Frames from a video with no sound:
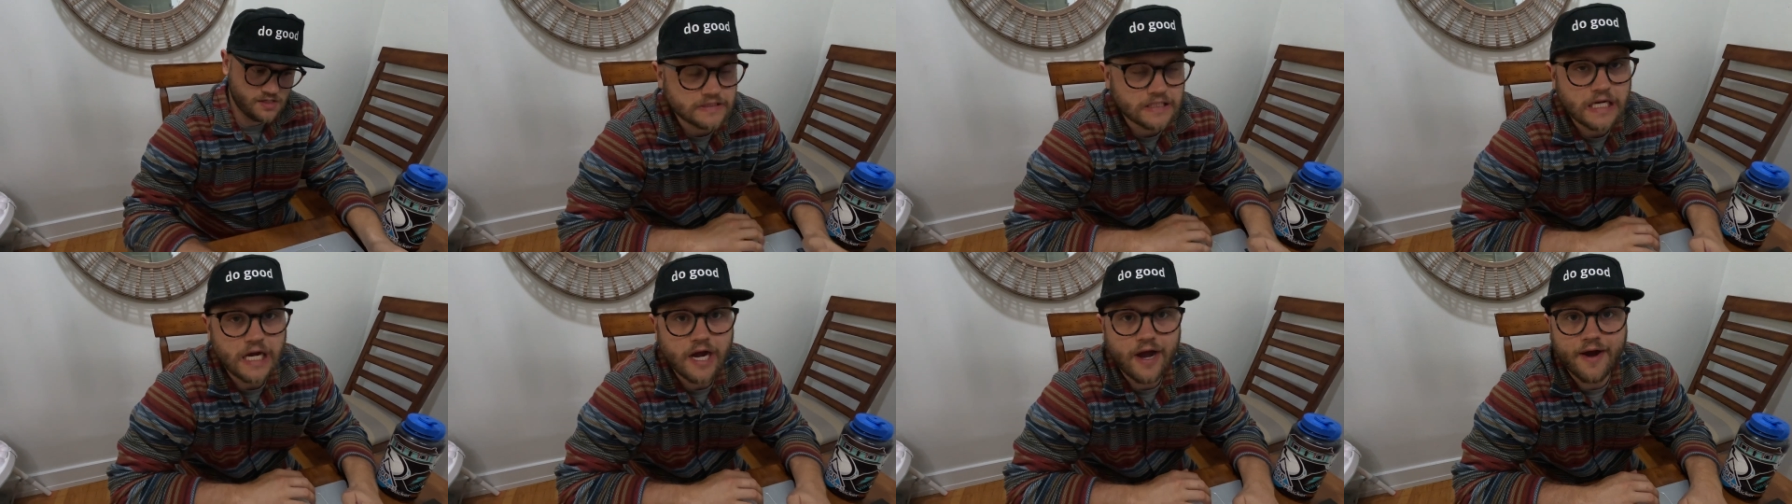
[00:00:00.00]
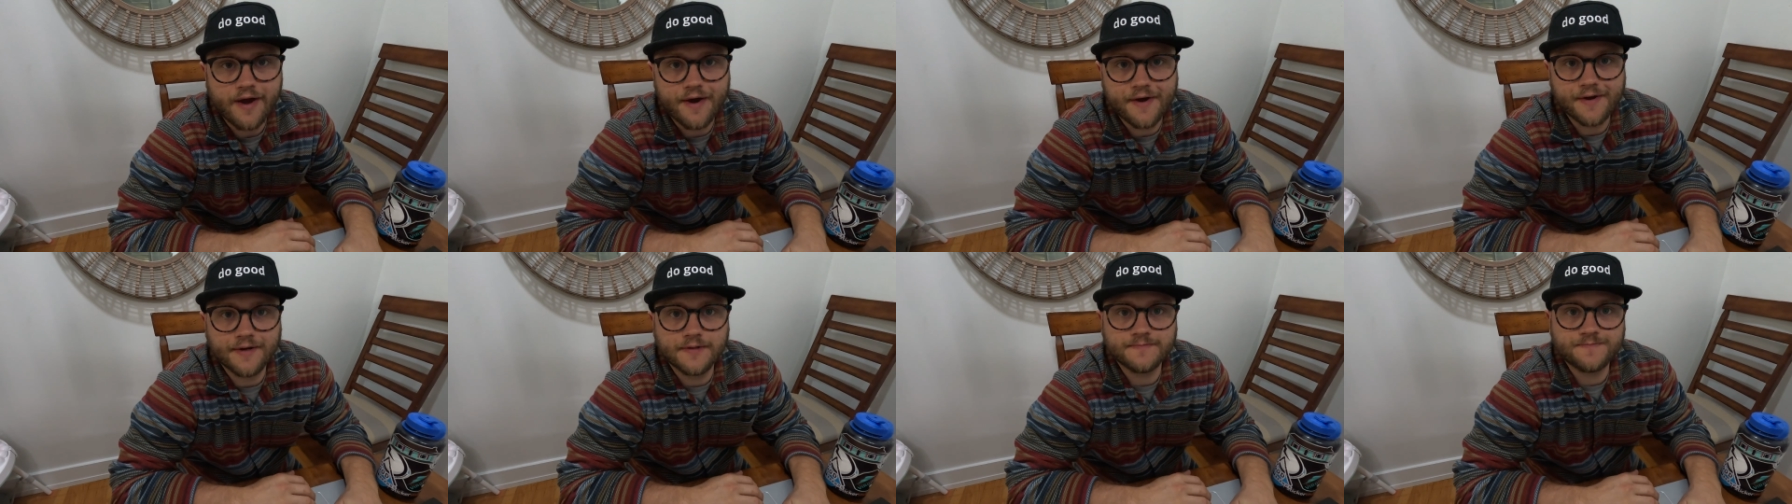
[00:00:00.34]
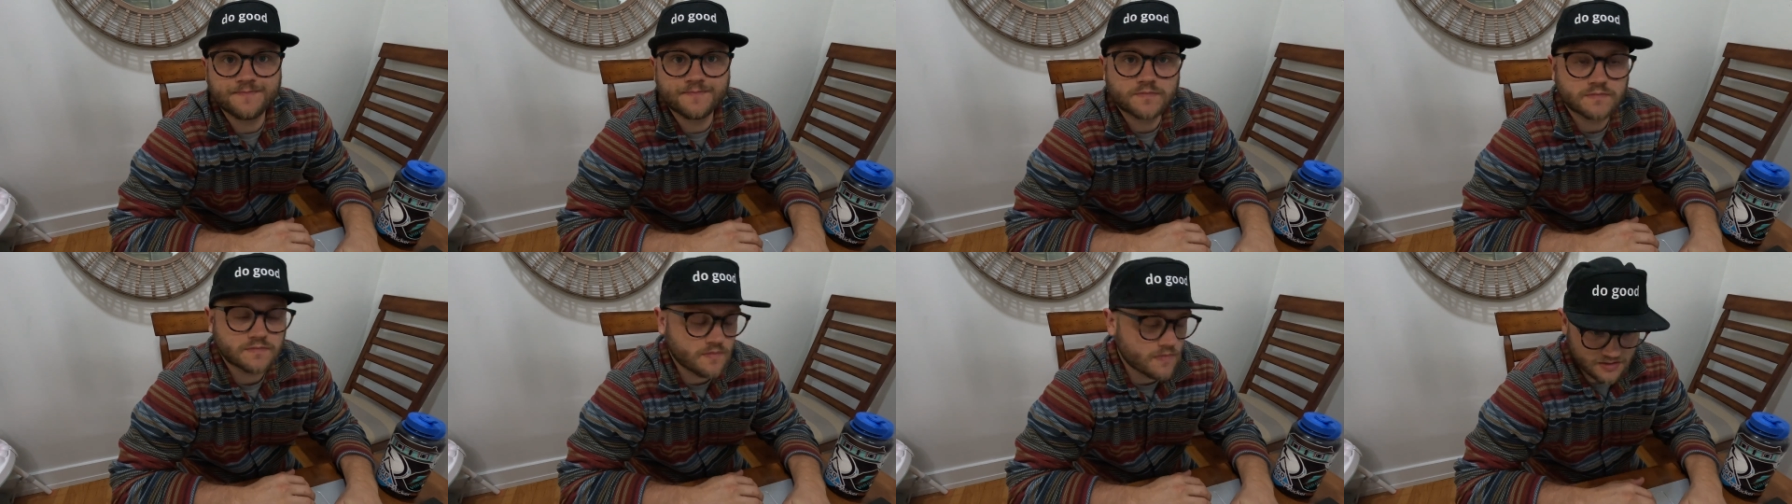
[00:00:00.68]

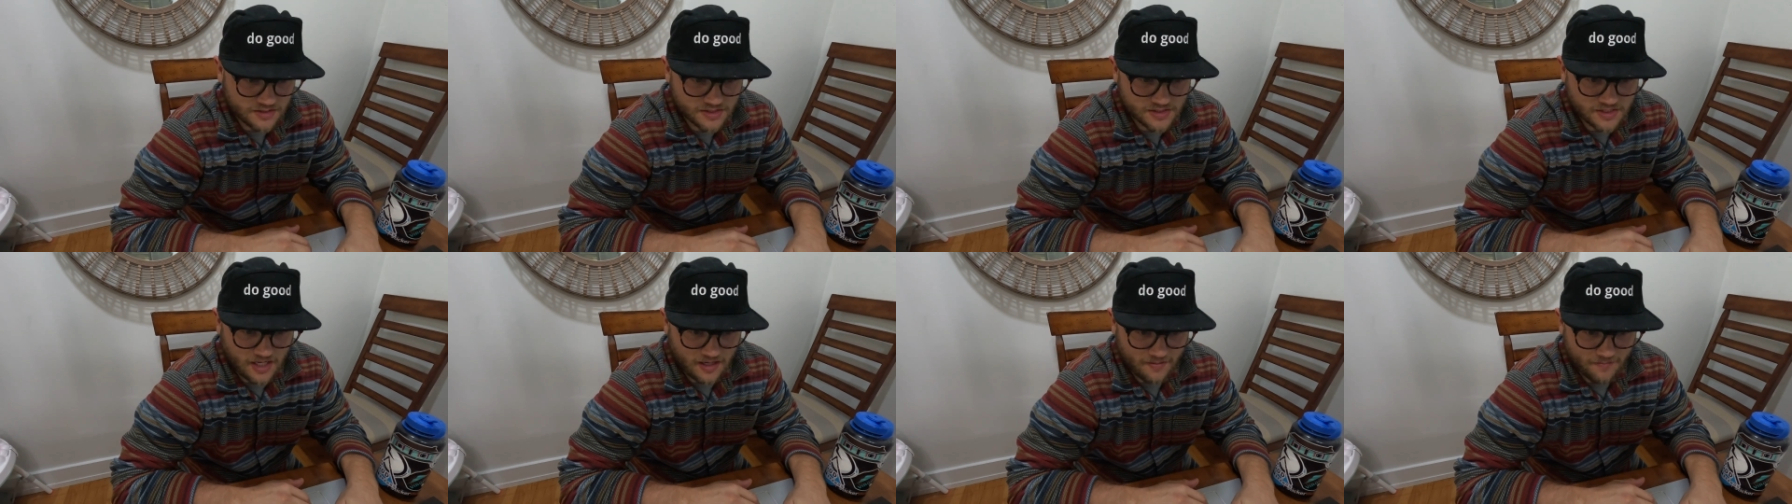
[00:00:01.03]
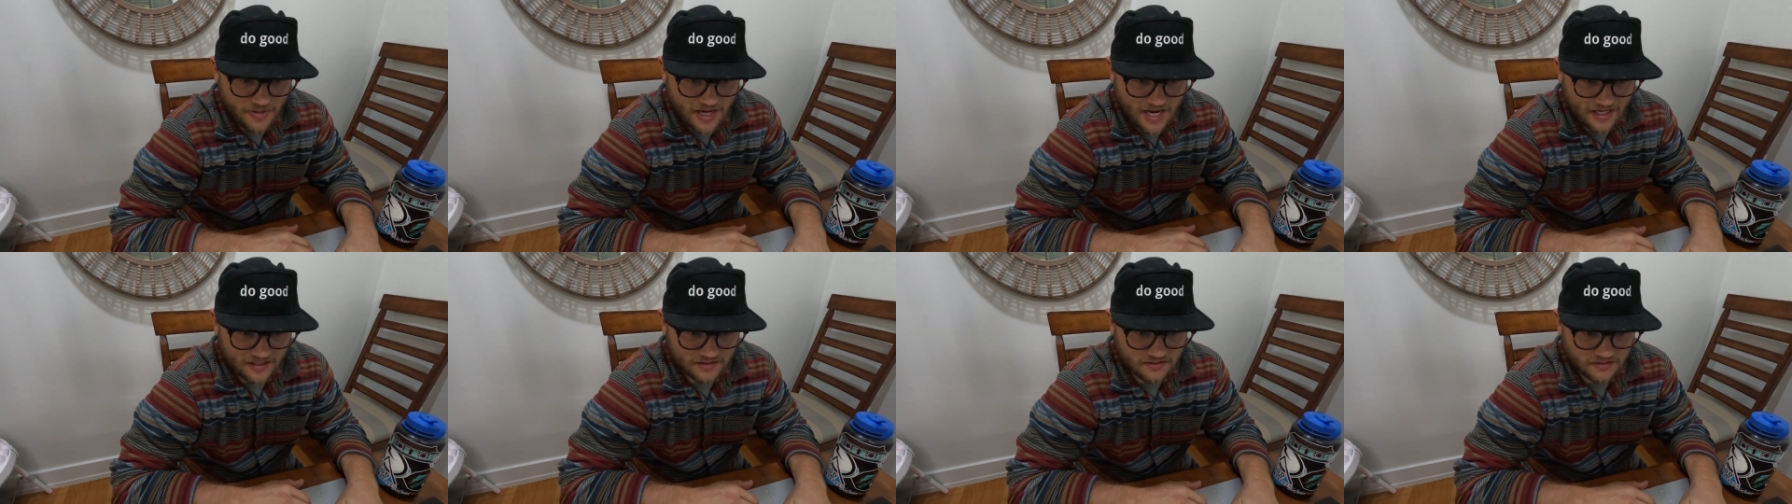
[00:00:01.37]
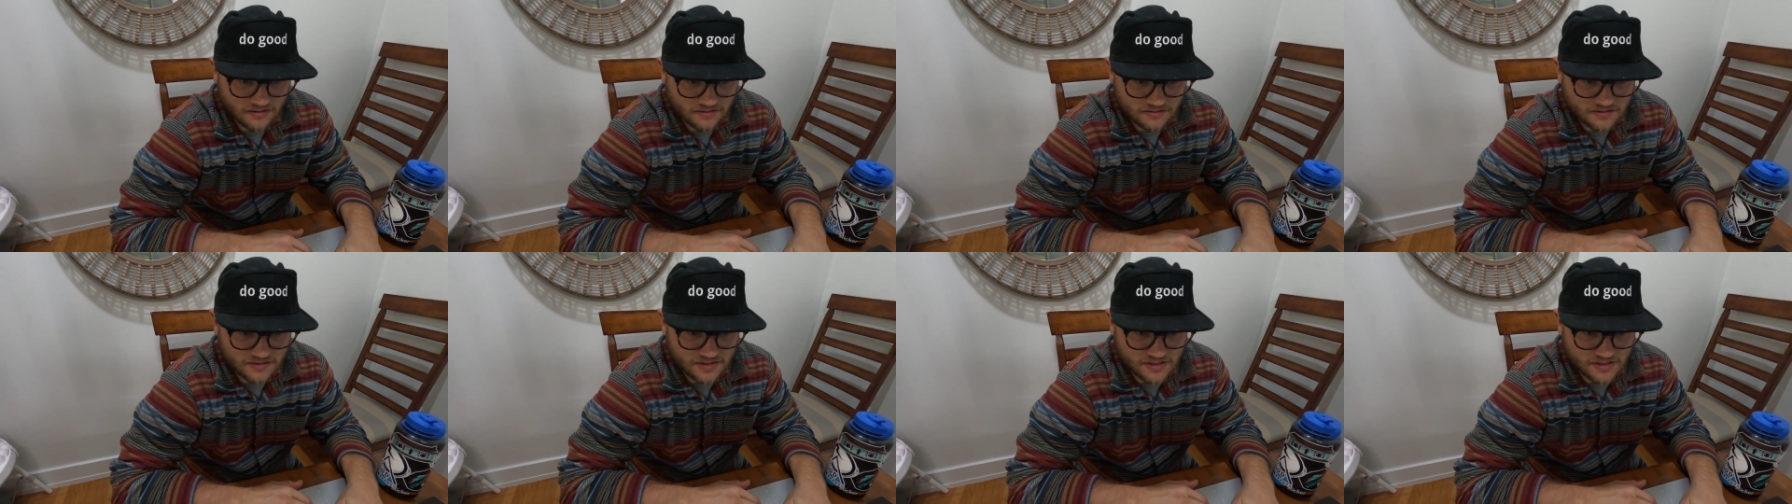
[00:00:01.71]
Um, just got back uh,